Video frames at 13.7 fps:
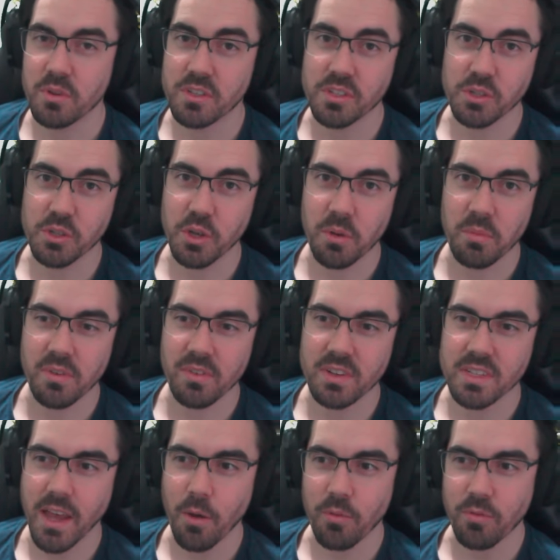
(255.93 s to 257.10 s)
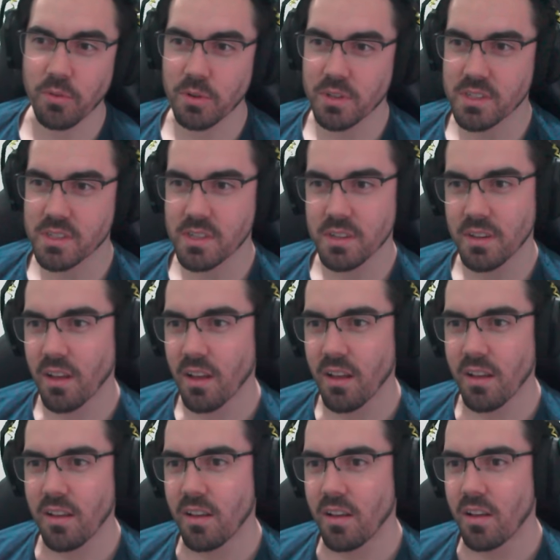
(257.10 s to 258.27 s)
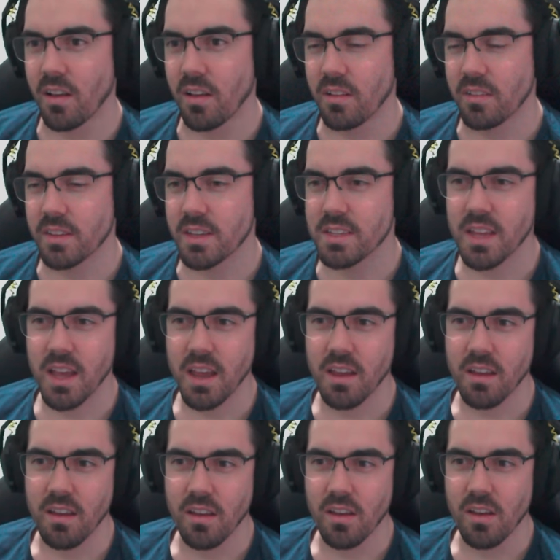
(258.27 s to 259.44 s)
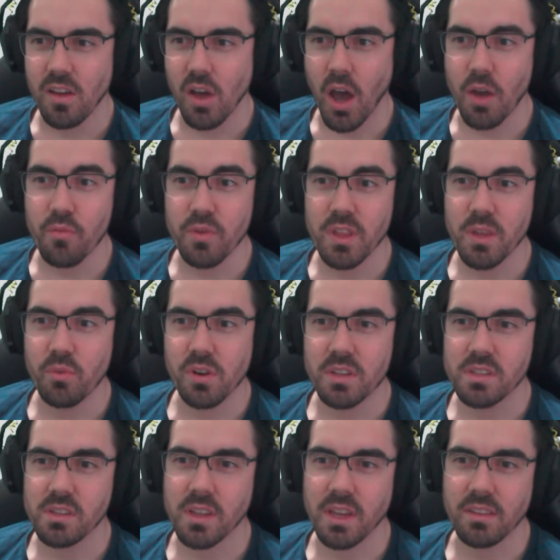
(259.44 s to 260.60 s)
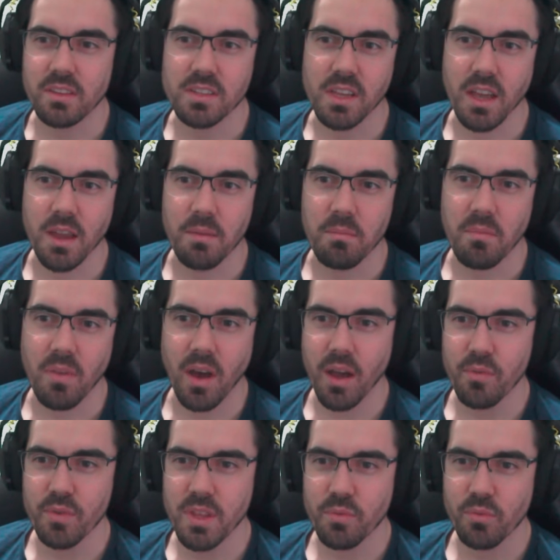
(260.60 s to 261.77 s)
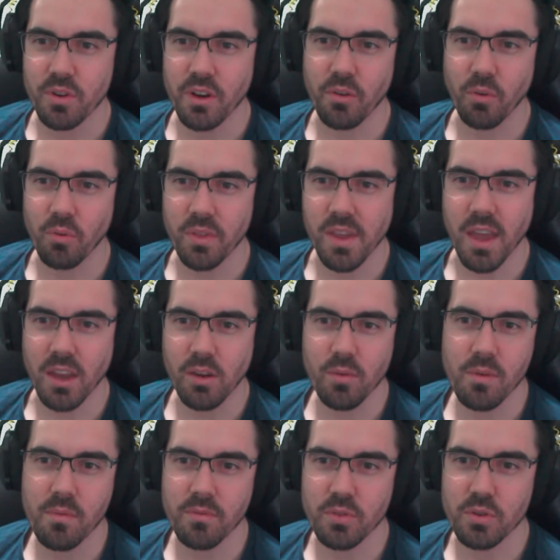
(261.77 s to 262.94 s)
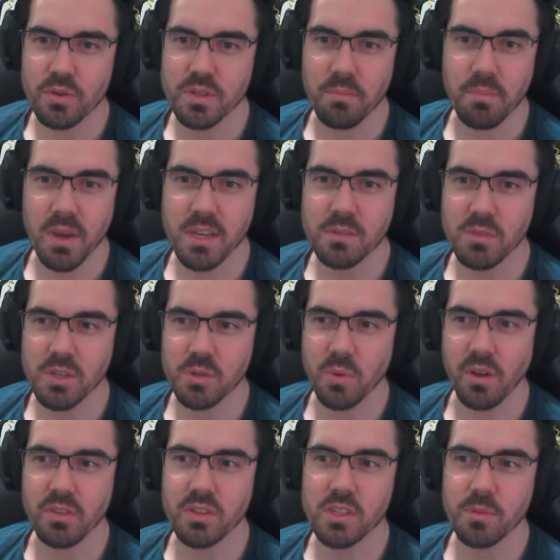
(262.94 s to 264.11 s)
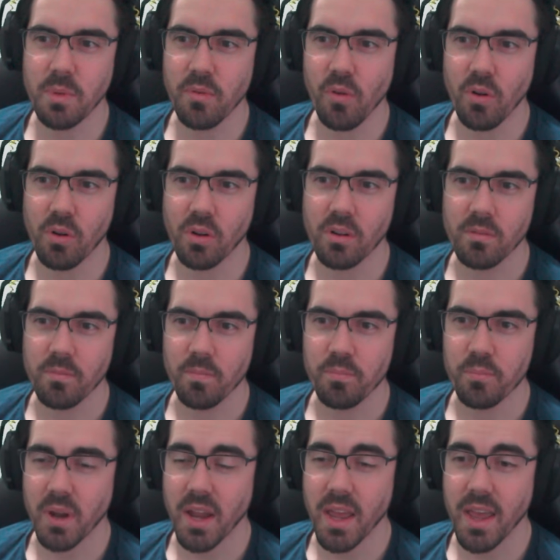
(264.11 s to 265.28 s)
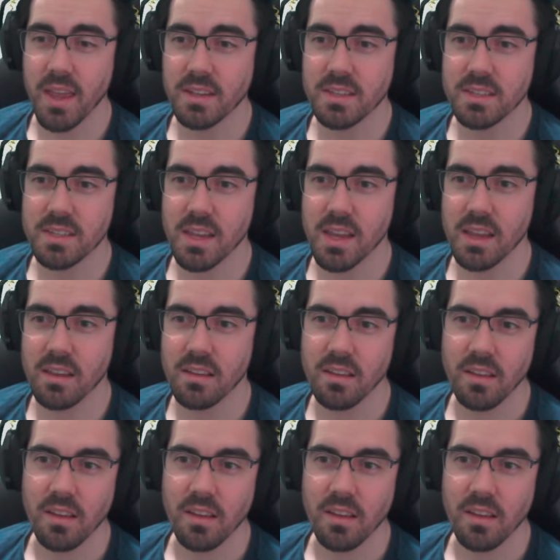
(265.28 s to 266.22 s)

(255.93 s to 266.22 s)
person's got a bit of a tale for us. They say, I really wanted to like this game. I really wanted all the angry reviews and basement dwellers to be wrong, but I hate to say